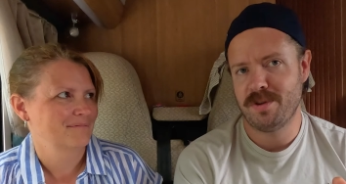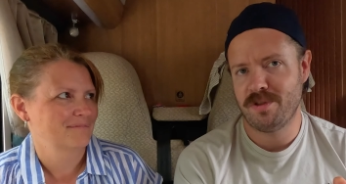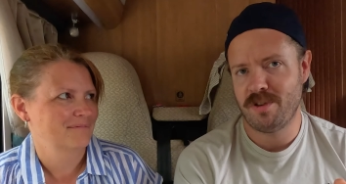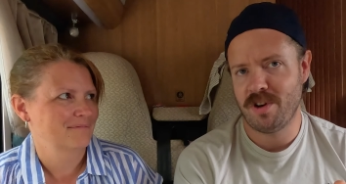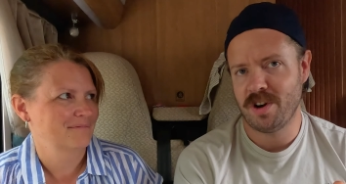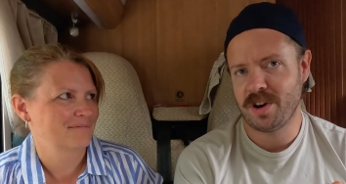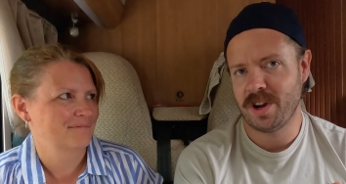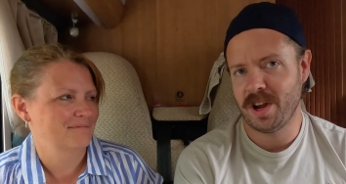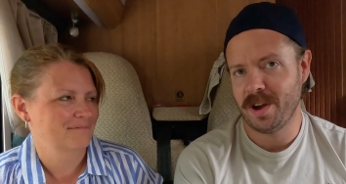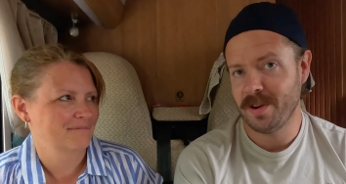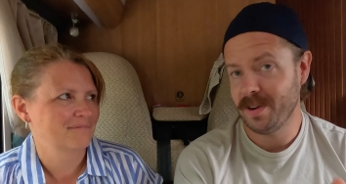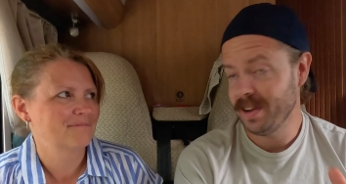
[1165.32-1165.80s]

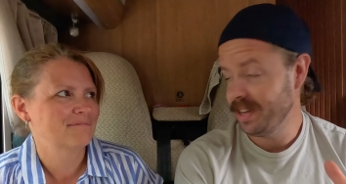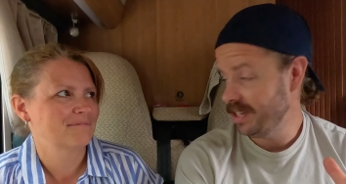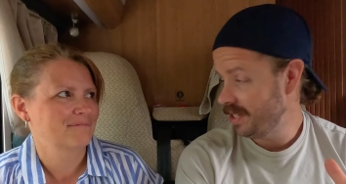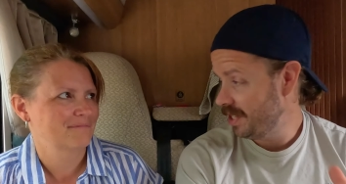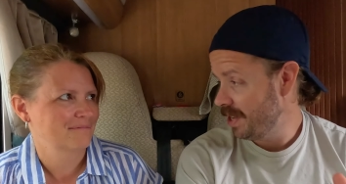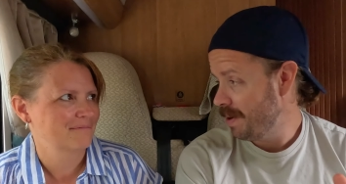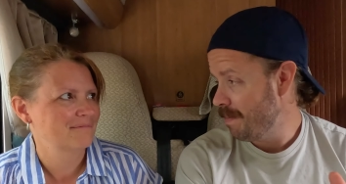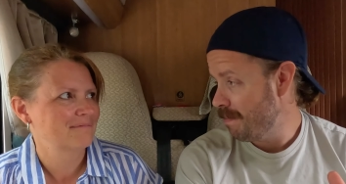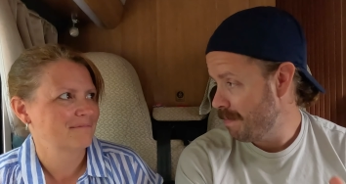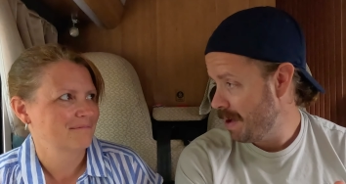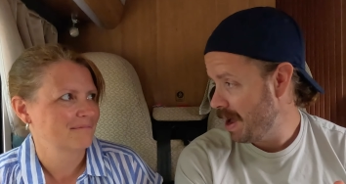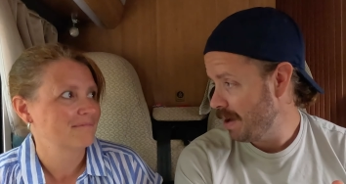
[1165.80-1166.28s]
Speaker 1: Morocco is the
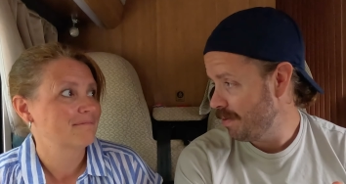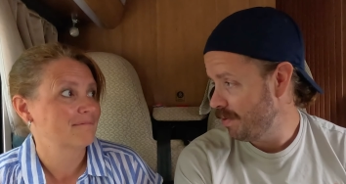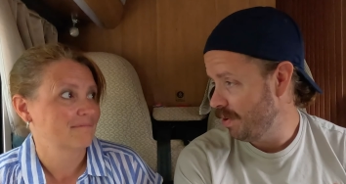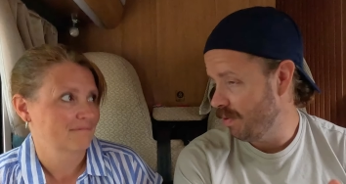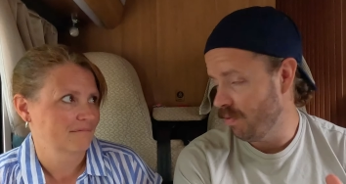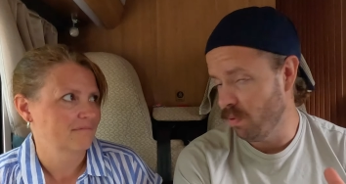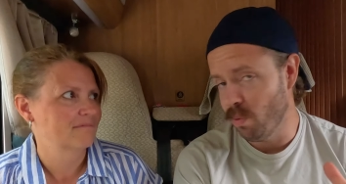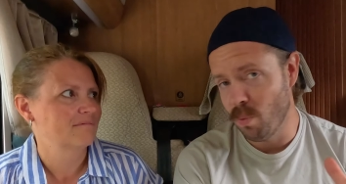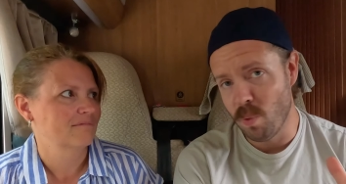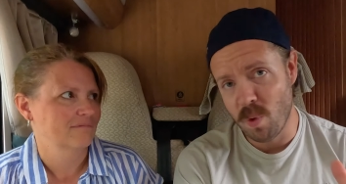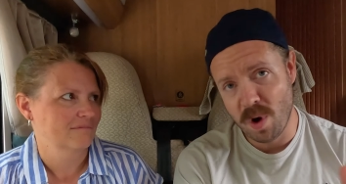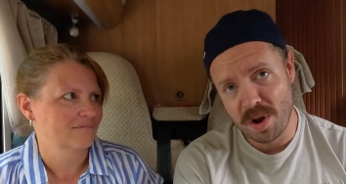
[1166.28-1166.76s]
amount of
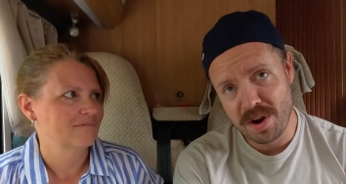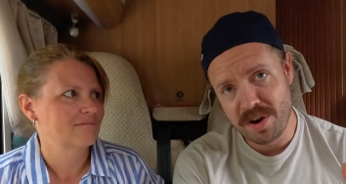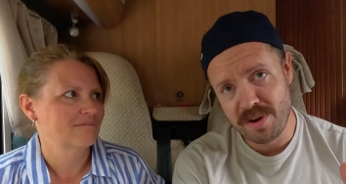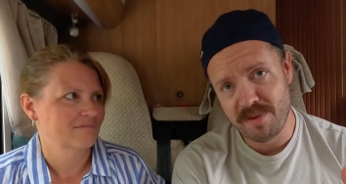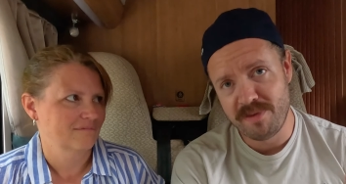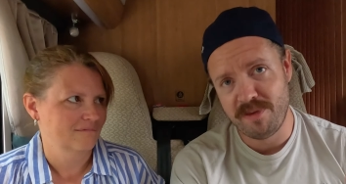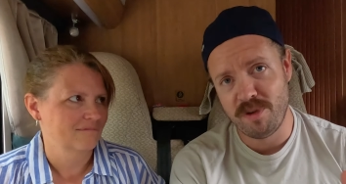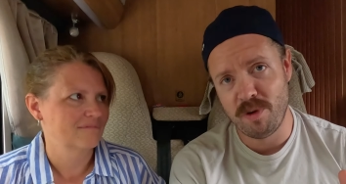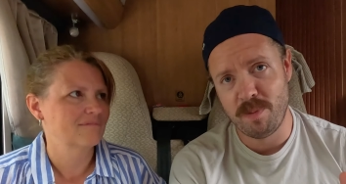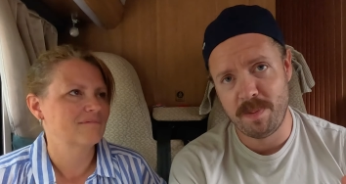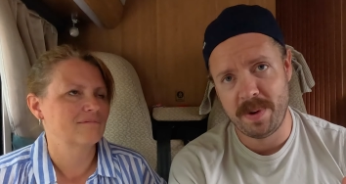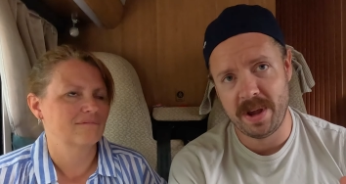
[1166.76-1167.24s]

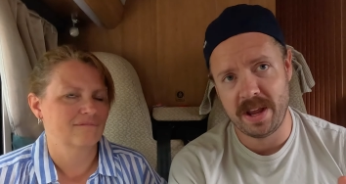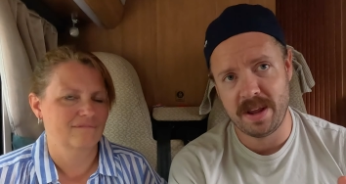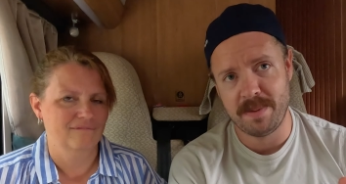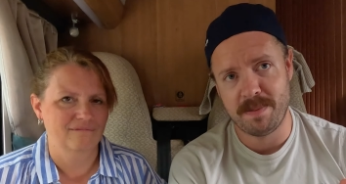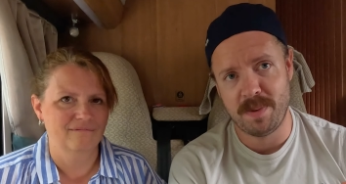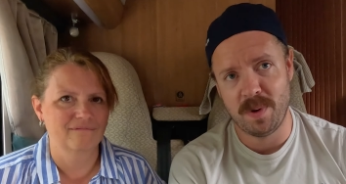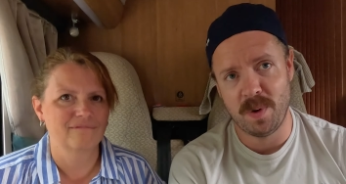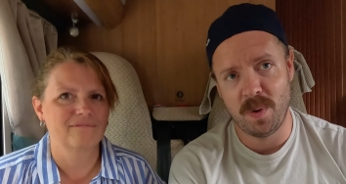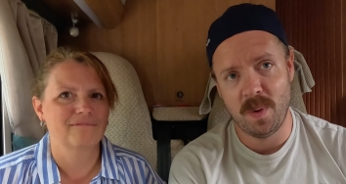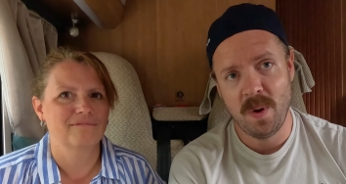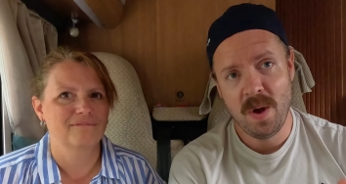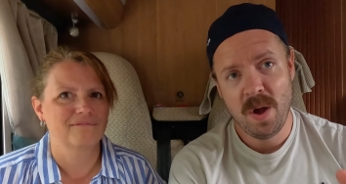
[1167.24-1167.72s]
wonderful
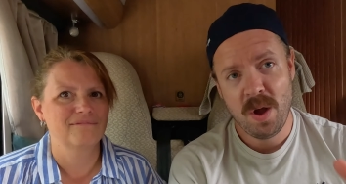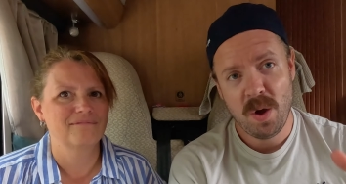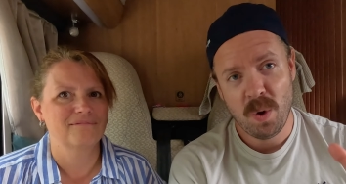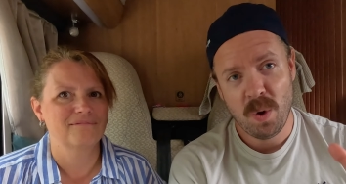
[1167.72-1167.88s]
people